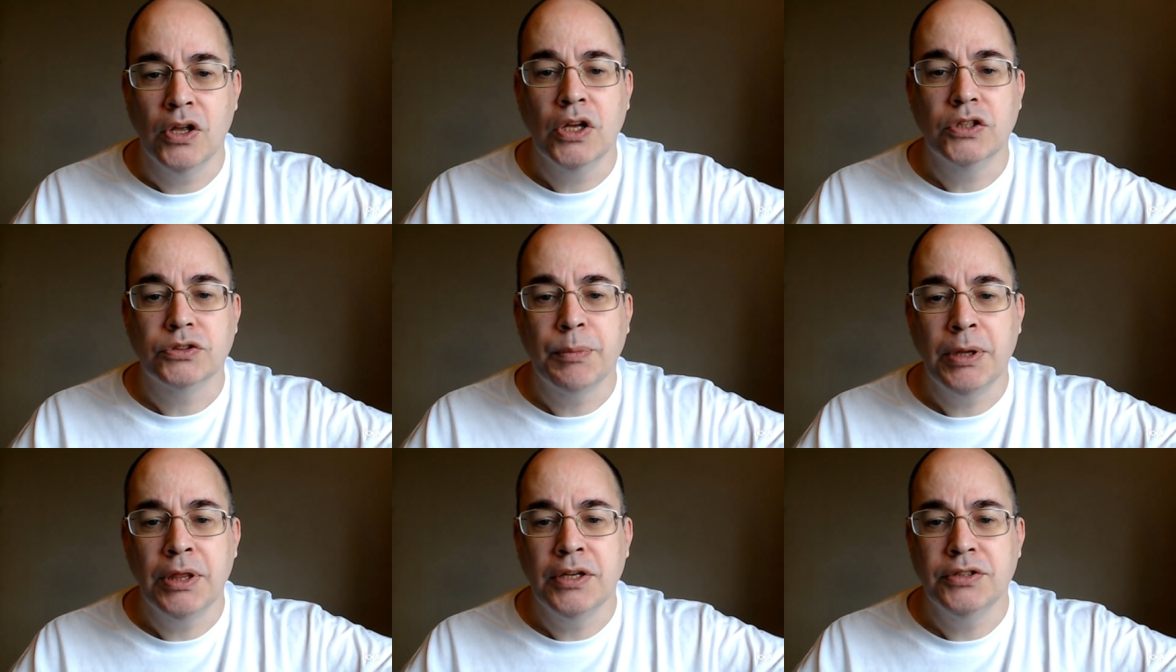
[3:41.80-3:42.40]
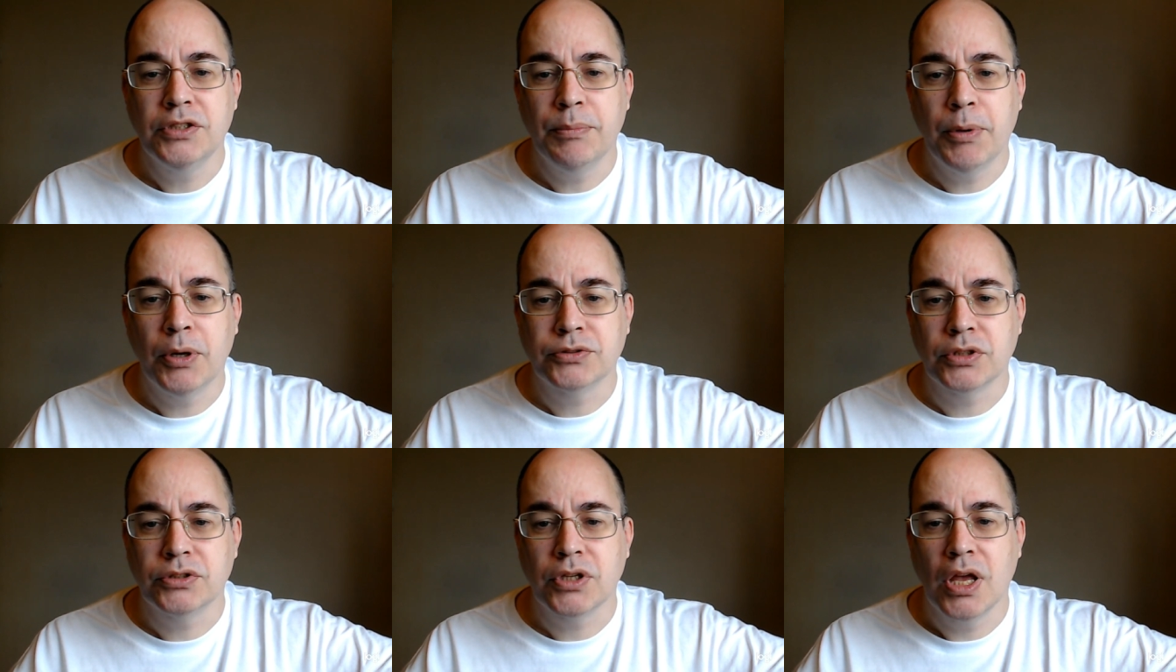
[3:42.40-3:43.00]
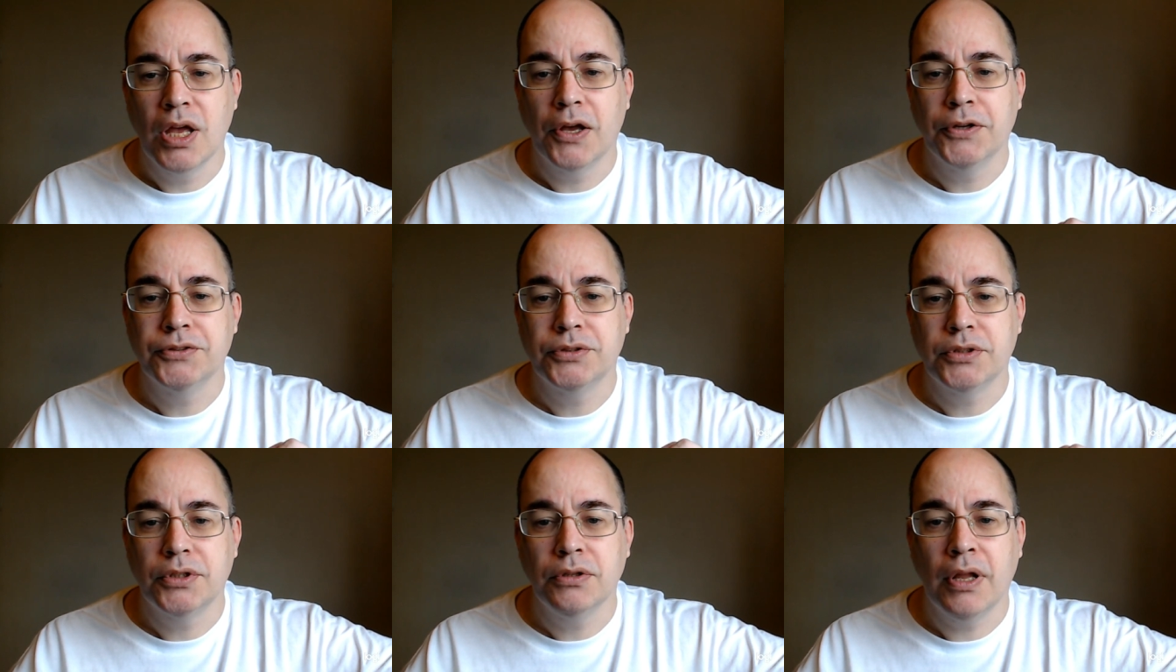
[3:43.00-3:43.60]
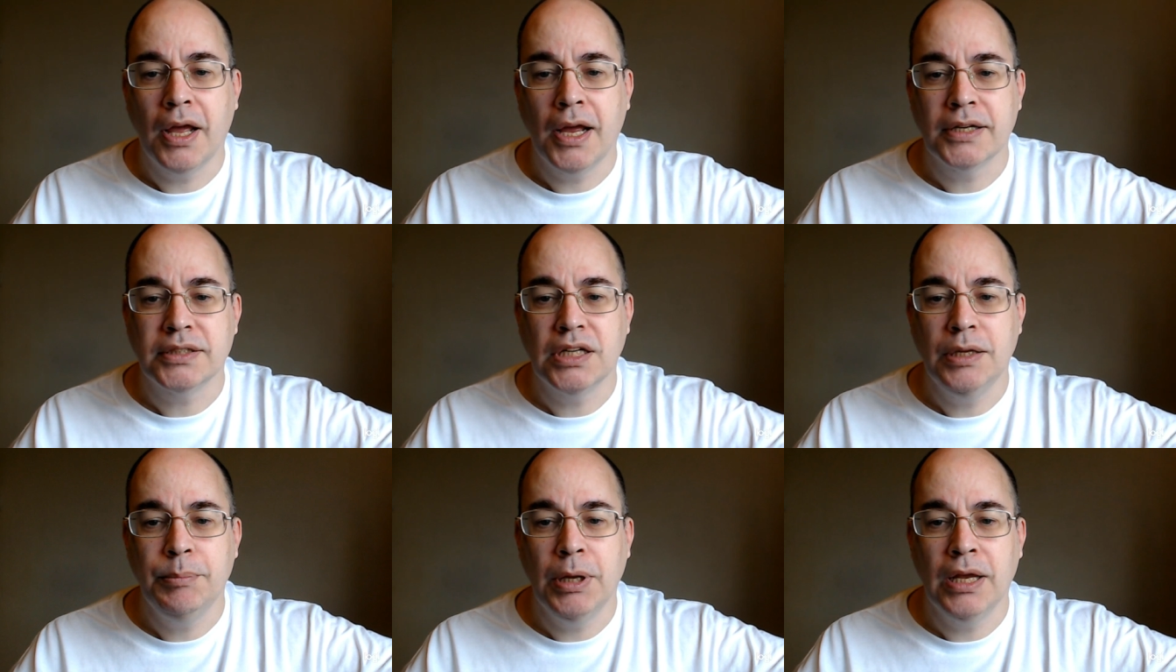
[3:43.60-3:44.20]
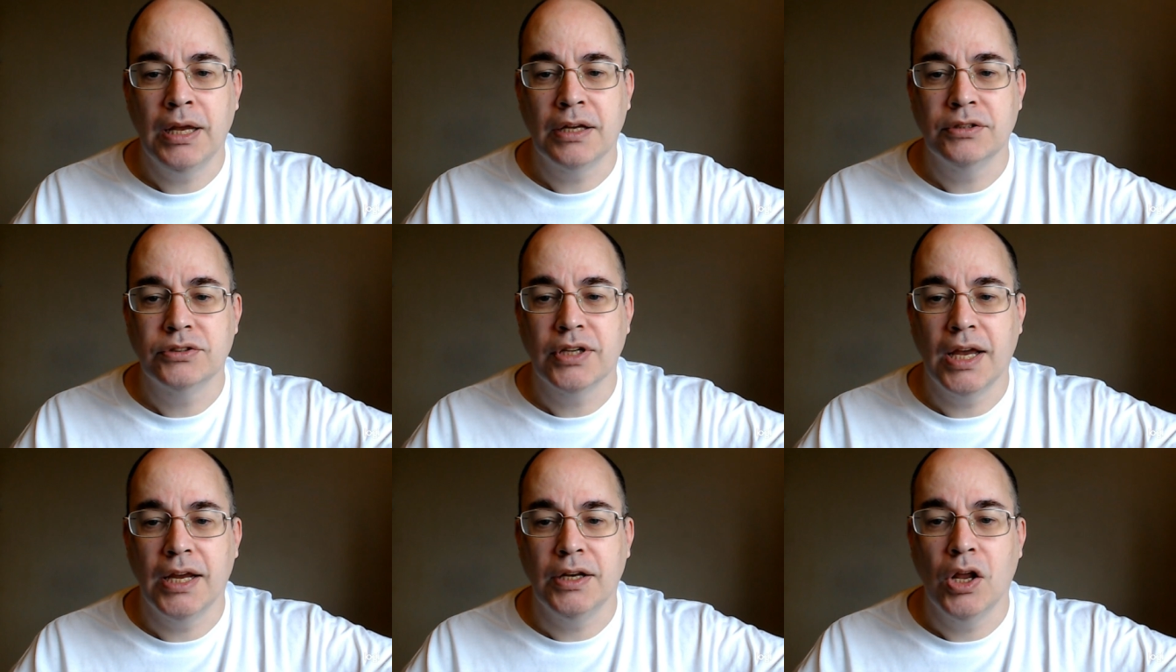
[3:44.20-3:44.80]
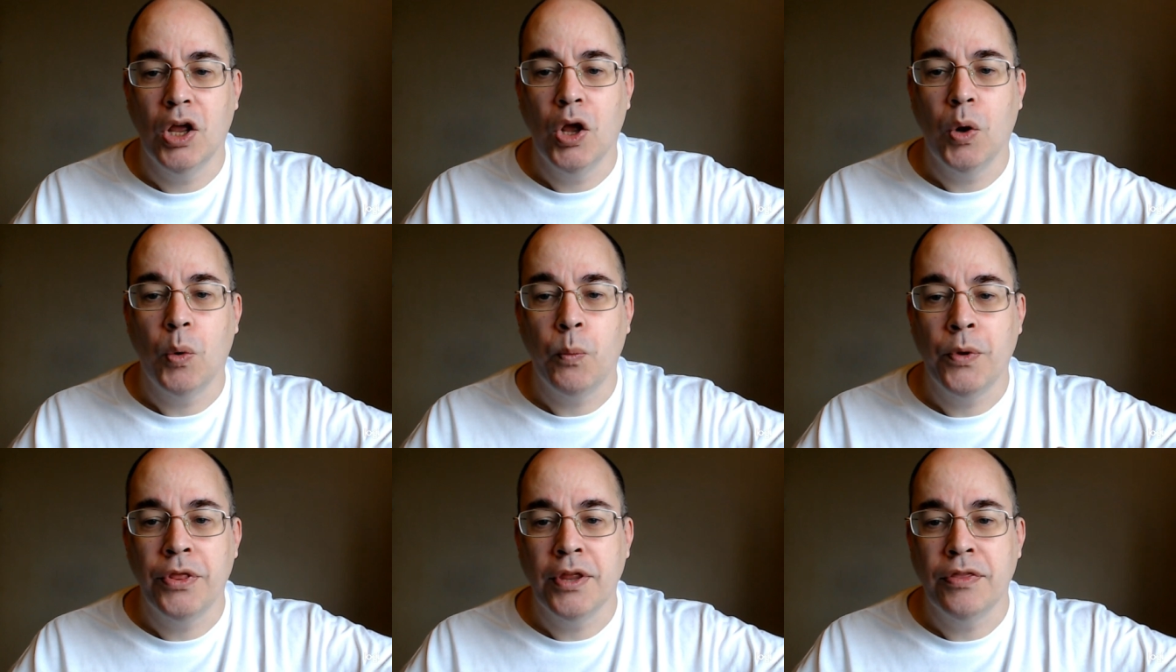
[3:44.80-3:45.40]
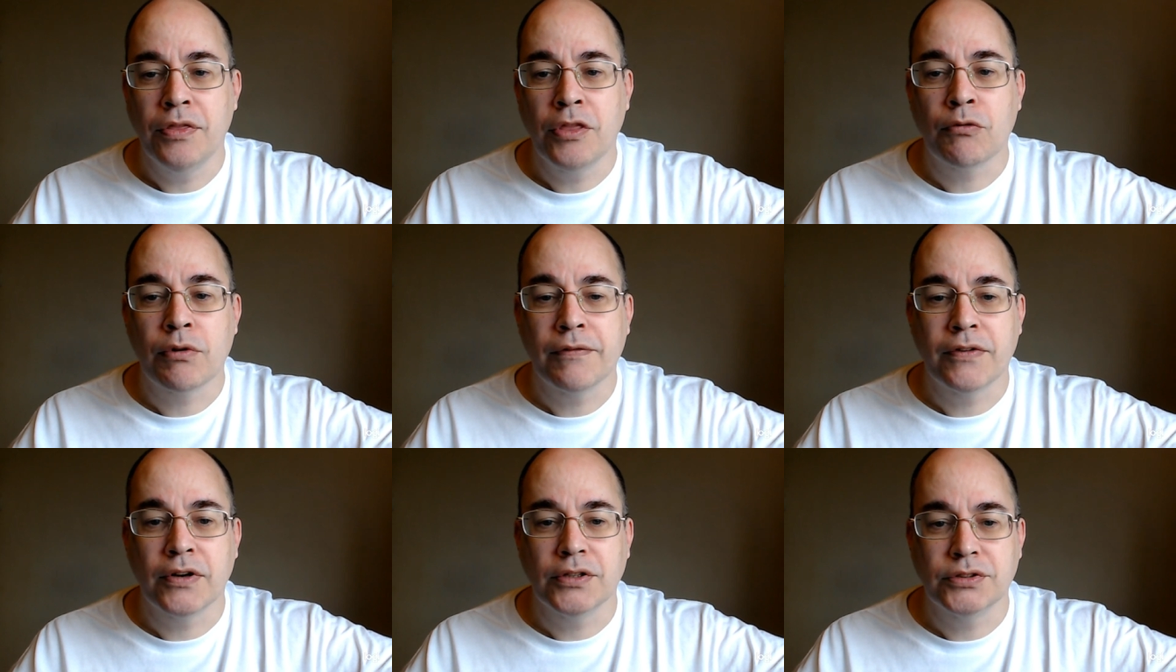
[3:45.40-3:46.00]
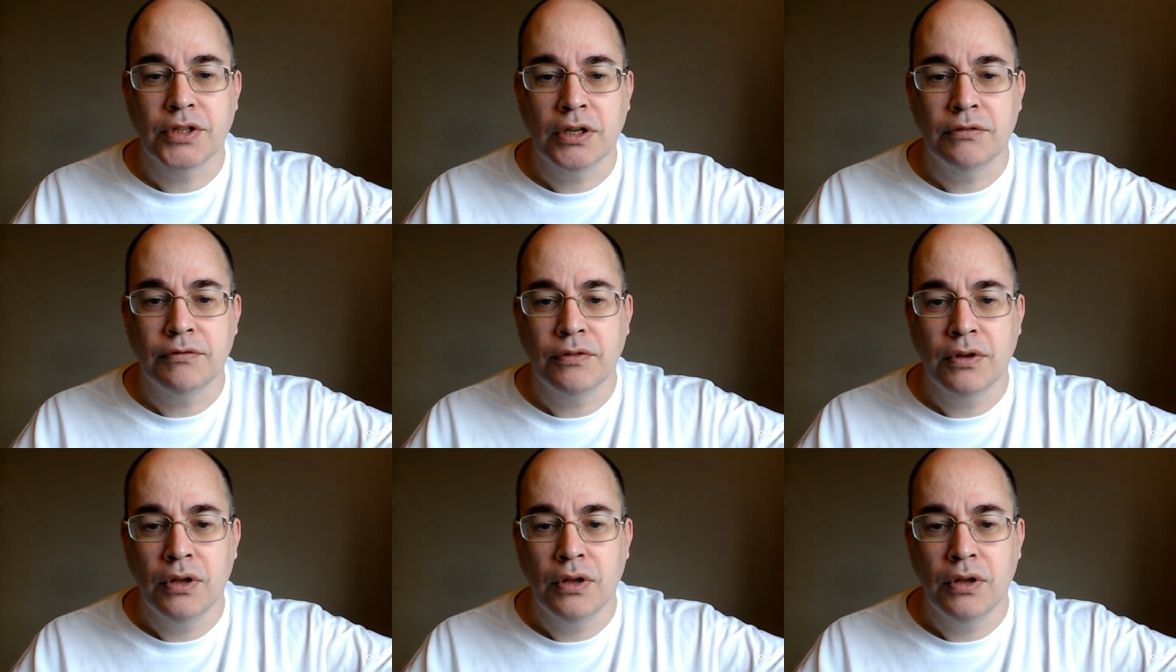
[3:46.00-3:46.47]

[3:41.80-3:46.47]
meaning these deposits are still actually being contained within the river itself,